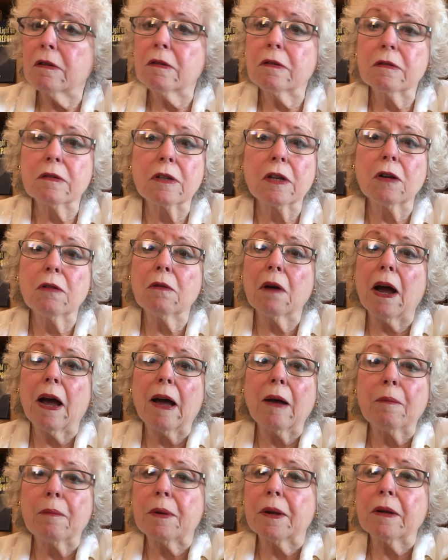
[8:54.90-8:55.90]
So
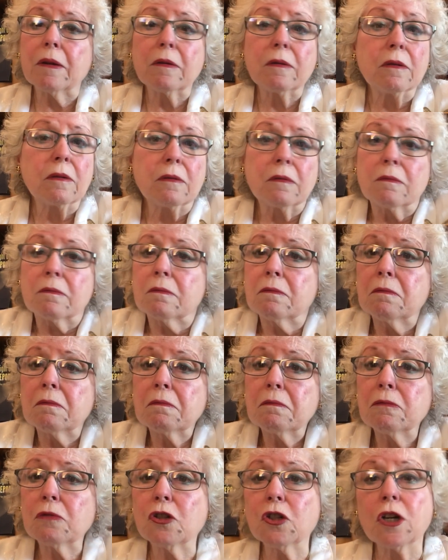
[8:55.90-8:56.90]
Abbott
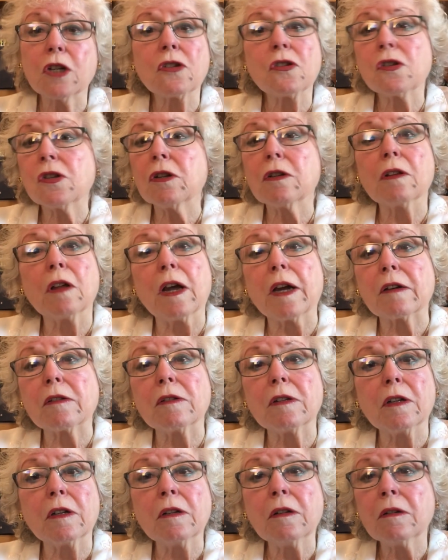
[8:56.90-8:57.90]
just
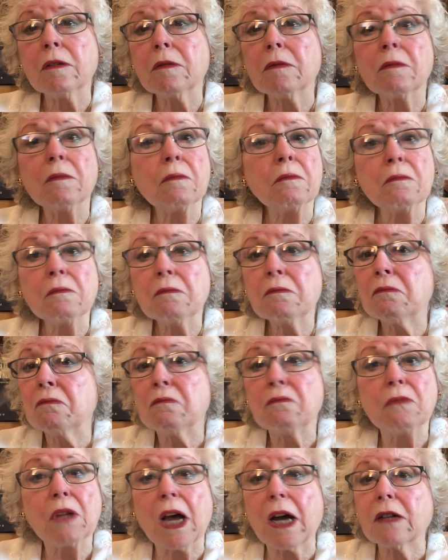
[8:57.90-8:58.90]
elected
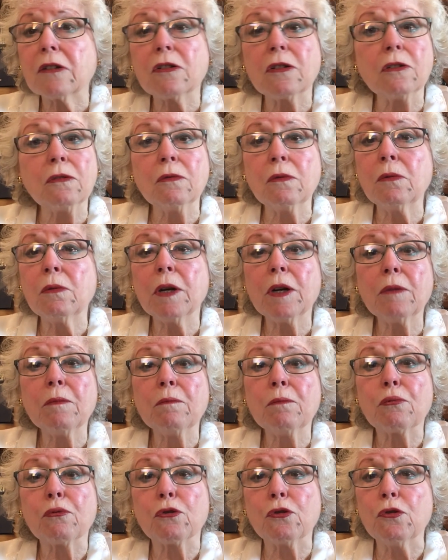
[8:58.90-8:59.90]
not to
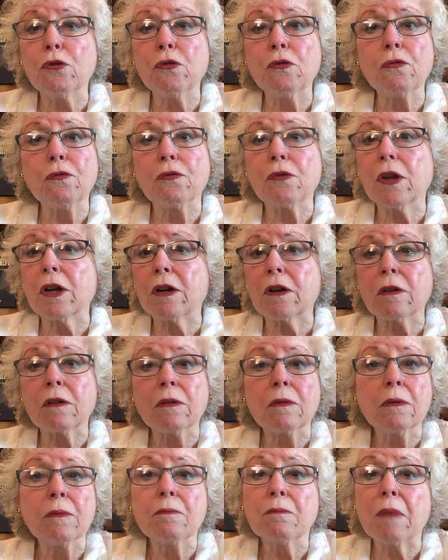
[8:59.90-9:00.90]
improve
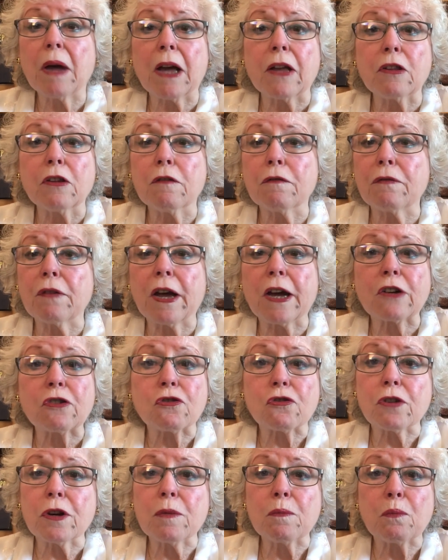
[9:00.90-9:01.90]
their
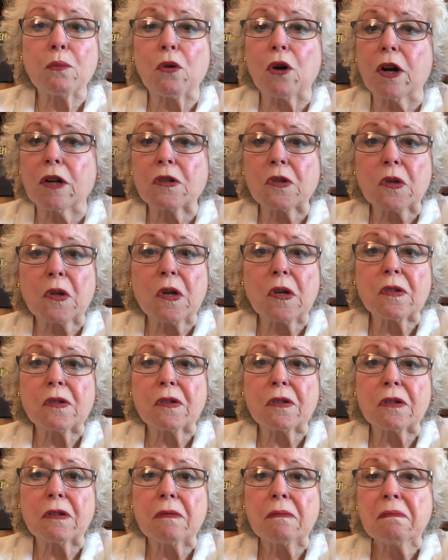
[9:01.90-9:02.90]
manufacturing
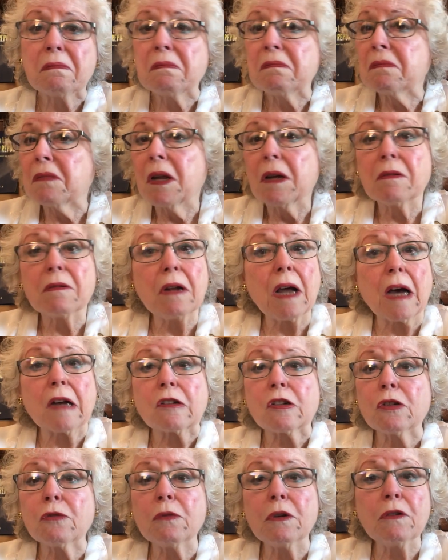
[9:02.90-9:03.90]
process,
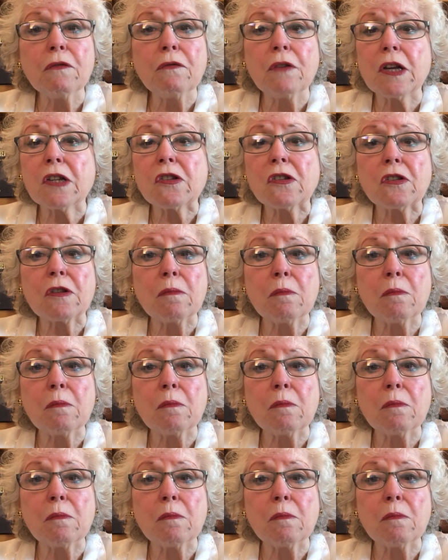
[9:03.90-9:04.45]
not to invest the